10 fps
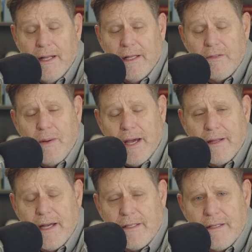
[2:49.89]
Let's pack
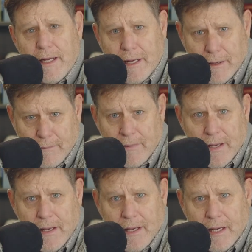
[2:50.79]
that stadium
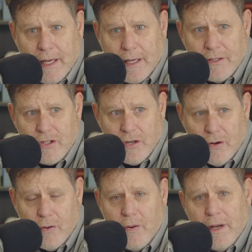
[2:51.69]
and
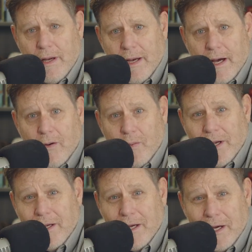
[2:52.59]
show how
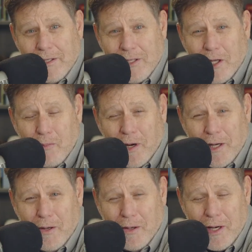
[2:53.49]
we
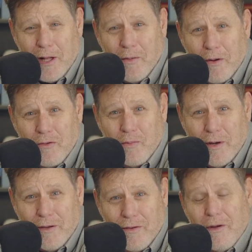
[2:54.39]
celebrate here in Colorado
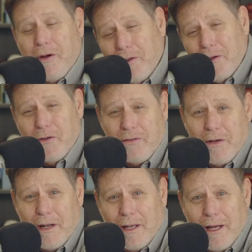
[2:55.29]
Springs on the good
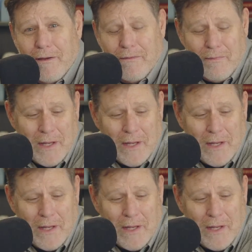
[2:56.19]
side of life.